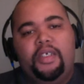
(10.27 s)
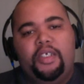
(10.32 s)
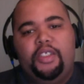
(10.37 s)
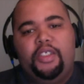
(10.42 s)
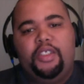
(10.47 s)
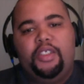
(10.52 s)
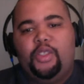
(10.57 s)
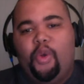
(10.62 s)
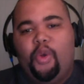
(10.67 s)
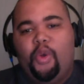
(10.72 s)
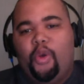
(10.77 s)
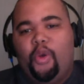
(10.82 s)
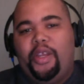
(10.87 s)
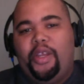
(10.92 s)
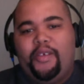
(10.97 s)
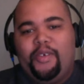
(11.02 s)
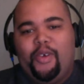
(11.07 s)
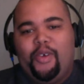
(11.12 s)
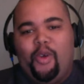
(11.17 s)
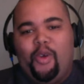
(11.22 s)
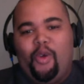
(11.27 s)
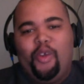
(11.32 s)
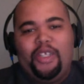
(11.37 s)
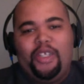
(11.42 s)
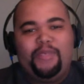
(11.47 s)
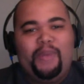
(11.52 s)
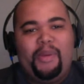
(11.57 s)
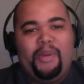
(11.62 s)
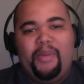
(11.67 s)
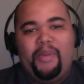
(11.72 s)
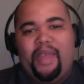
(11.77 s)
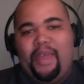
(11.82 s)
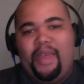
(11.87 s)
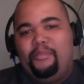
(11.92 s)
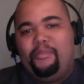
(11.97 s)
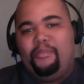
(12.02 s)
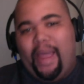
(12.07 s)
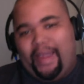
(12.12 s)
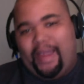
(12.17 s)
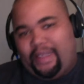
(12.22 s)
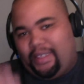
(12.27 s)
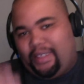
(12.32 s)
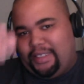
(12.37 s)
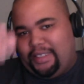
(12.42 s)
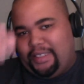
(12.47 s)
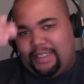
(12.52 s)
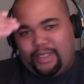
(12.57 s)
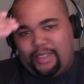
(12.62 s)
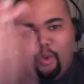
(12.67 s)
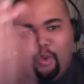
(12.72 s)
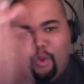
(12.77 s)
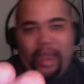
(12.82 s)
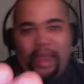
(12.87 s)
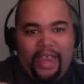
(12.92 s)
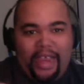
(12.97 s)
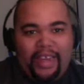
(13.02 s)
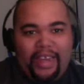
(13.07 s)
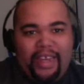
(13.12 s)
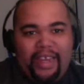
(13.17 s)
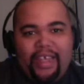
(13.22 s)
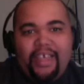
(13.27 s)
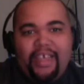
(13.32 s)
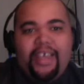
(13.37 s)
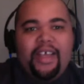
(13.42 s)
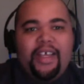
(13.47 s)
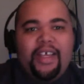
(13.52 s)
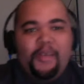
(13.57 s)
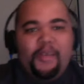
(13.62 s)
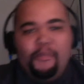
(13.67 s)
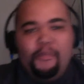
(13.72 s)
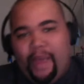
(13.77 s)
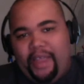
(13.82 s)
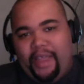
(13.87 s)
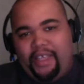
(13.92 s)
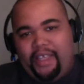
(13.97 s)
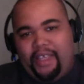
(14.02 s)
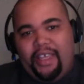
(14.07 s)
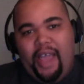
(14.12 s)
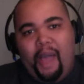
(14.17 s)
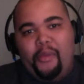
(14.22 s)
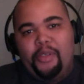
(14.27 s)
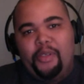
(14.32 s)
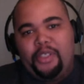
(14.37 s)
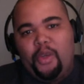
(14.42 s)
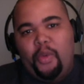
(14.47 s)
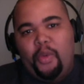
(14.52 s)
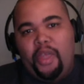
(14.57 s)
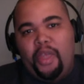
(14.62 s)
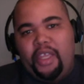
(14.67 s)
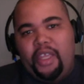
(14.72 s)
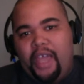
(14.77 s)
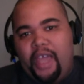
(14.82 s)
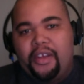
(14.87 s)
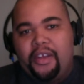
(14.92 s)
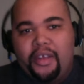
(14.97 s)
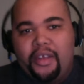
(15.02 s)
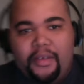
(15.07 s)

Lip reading: Joined here, of course, by my man Mike the Squid. Mikey, how was your weekend?